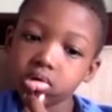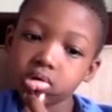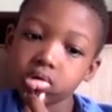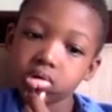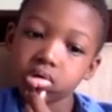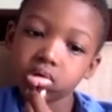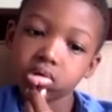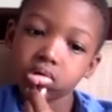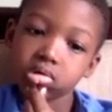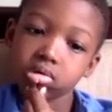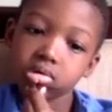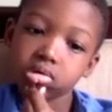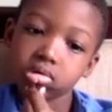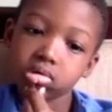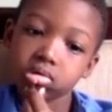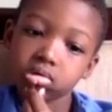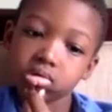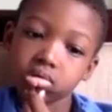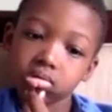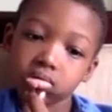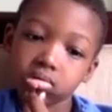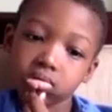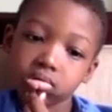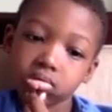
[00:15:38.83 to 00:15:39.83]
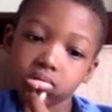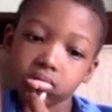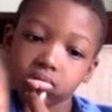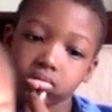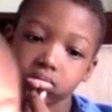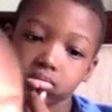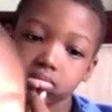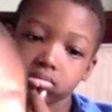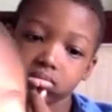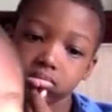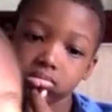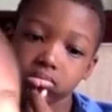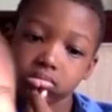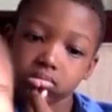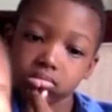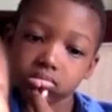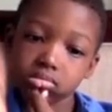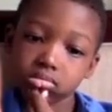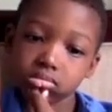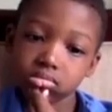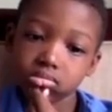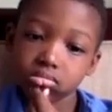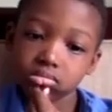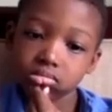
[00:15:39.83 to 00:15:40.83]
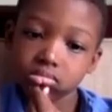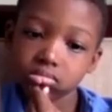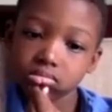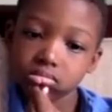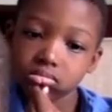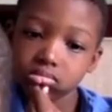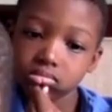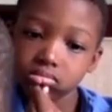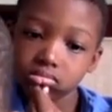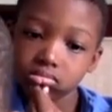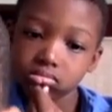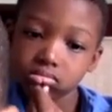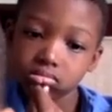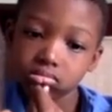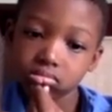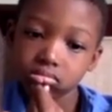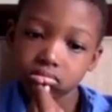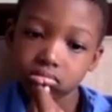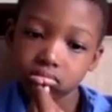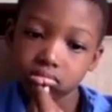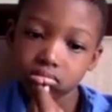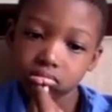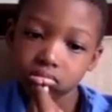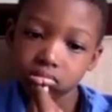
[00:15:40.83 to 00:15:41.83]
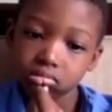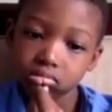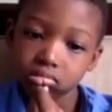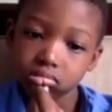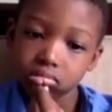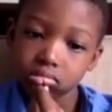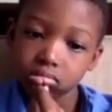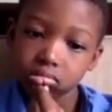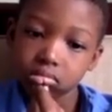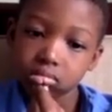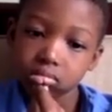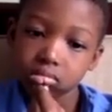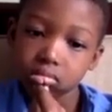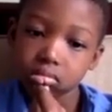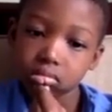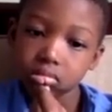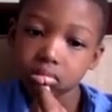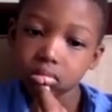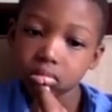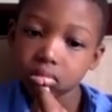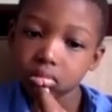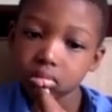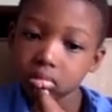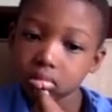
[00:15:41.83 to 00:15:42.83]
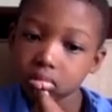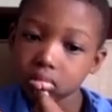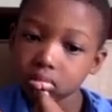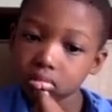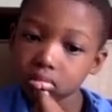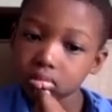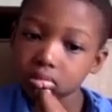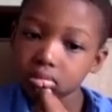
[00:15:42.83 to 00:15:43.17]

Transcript: (not speaking)